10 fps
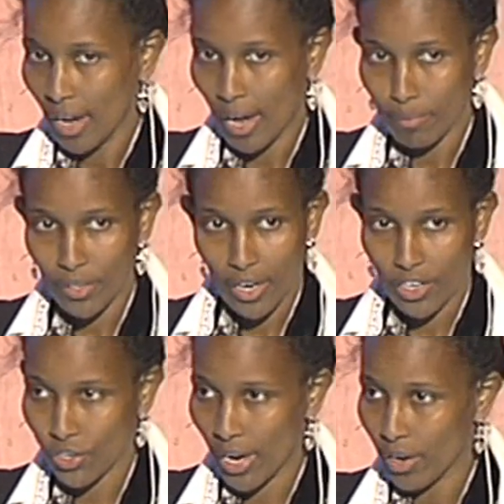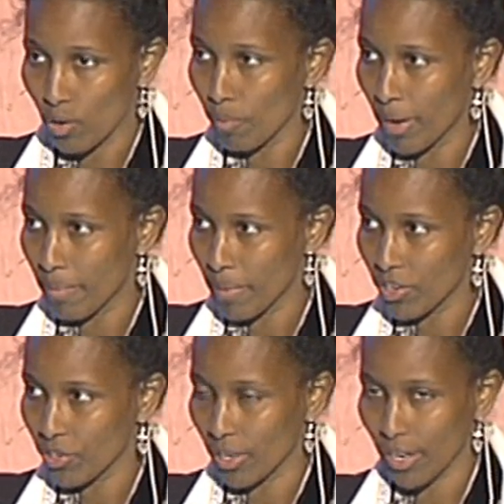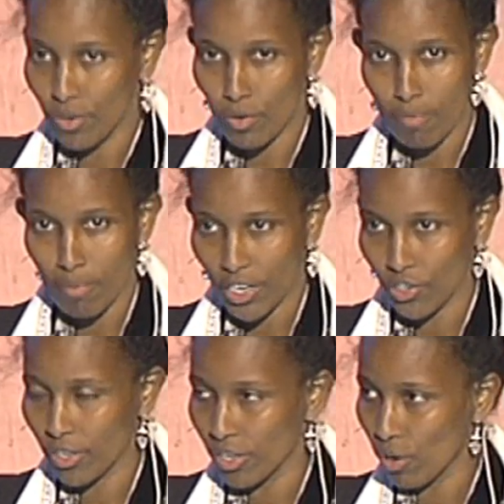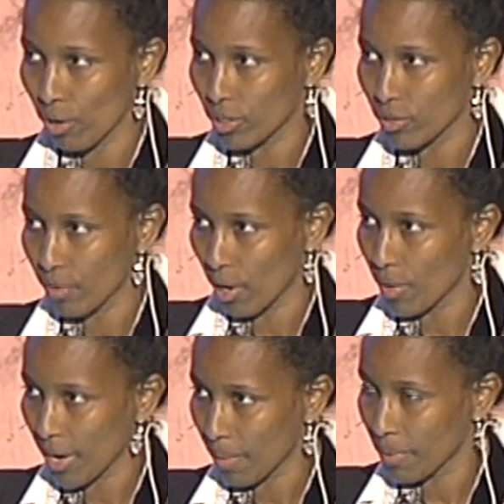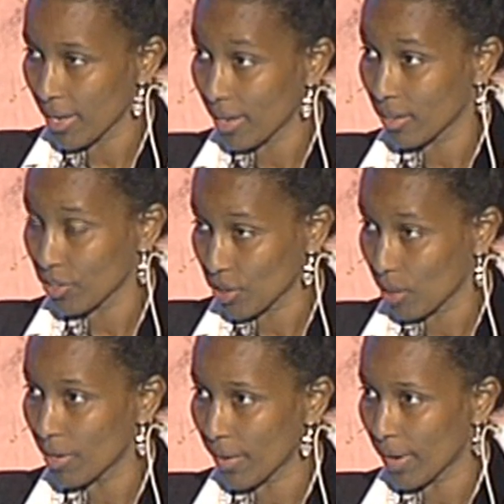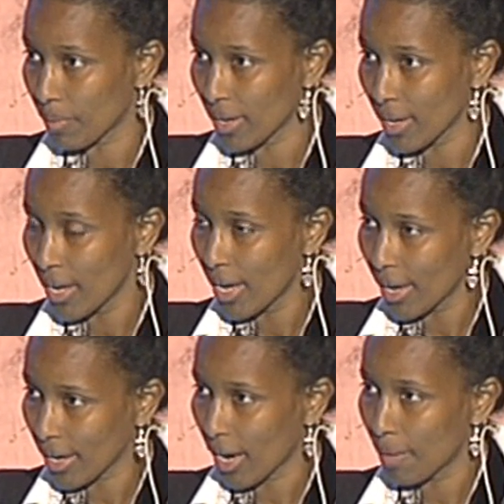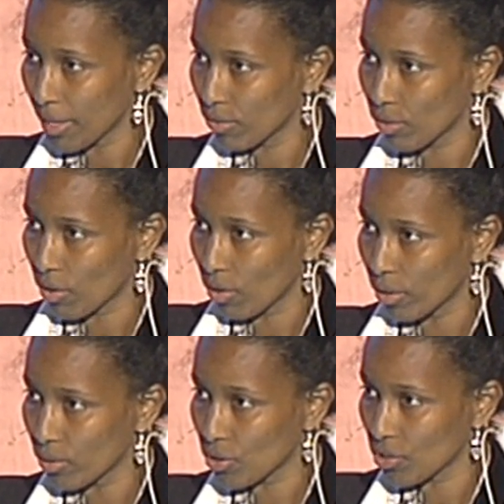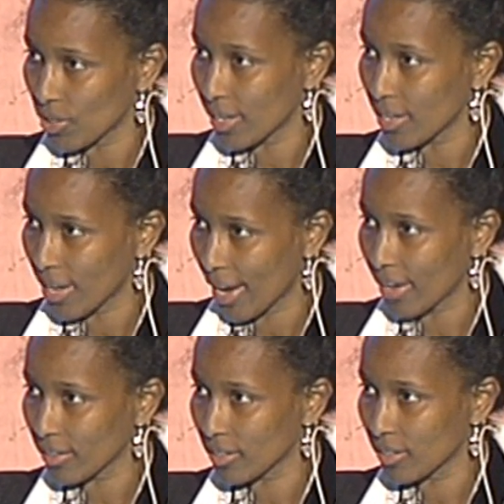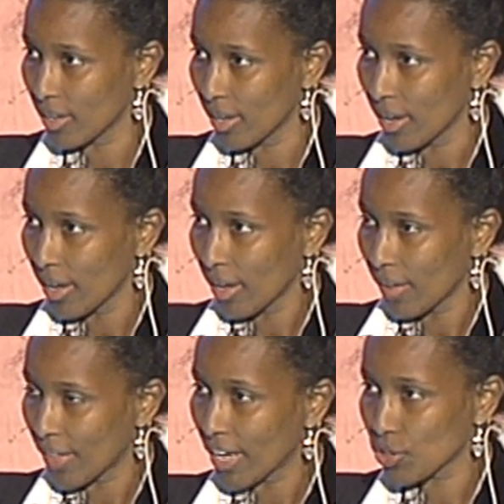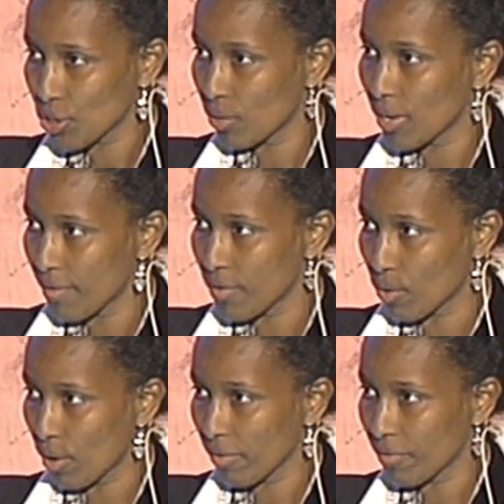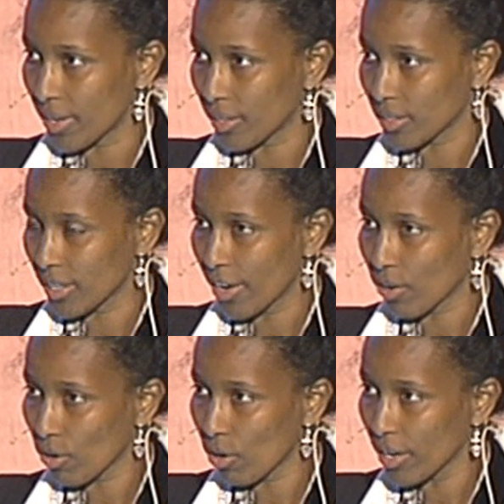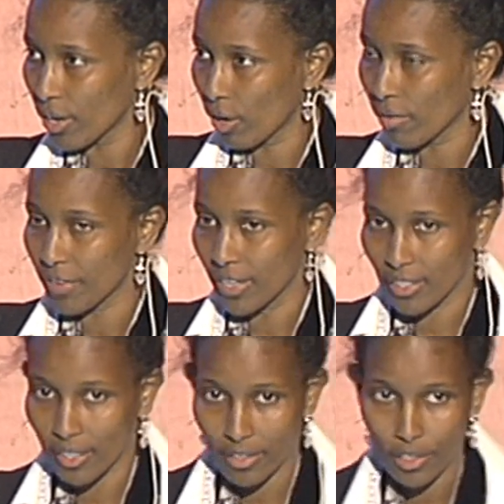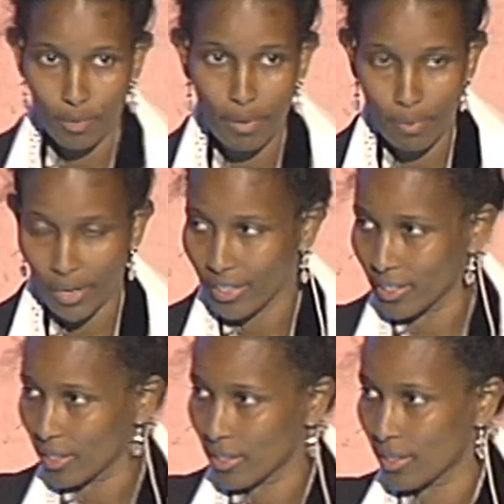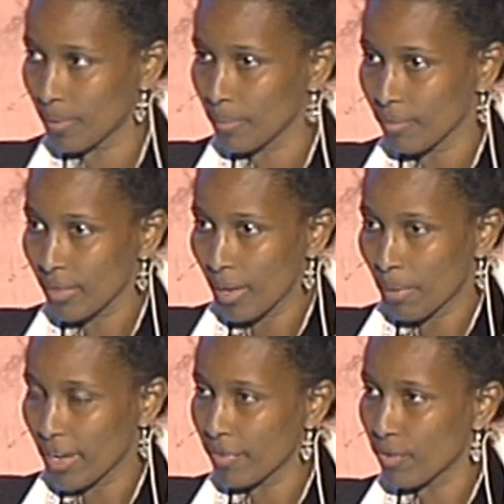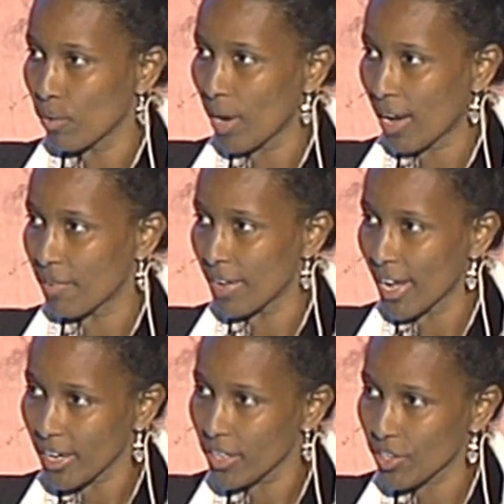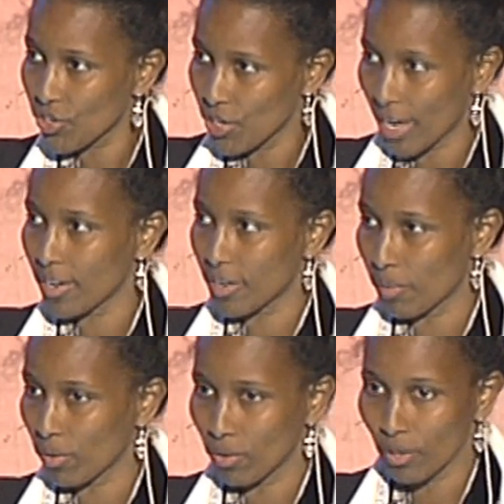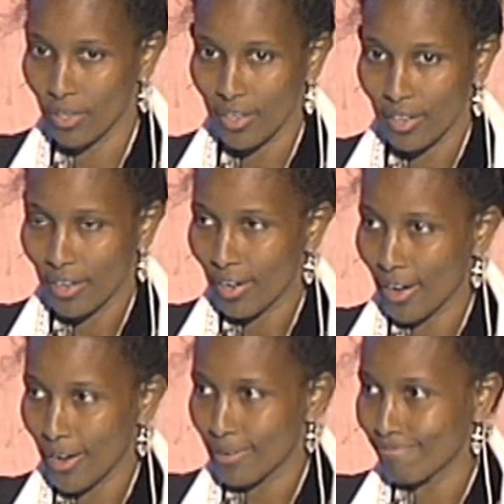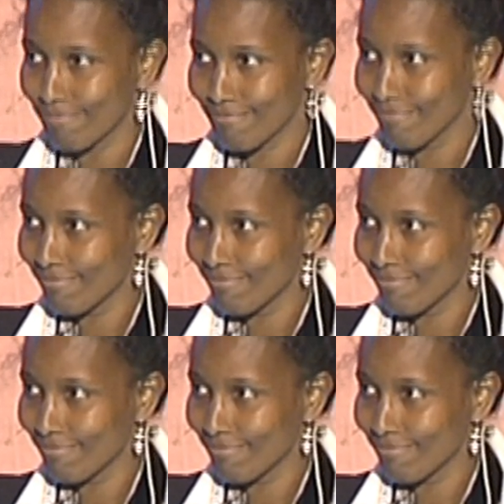Hamza Kashgari, whom I mentioned, can you imagine the odds of growing up in Saudi Arabia and coming to the conclusions that he has? That should give you confidence, and not only confidence that these people exist, but if you have any charitable um,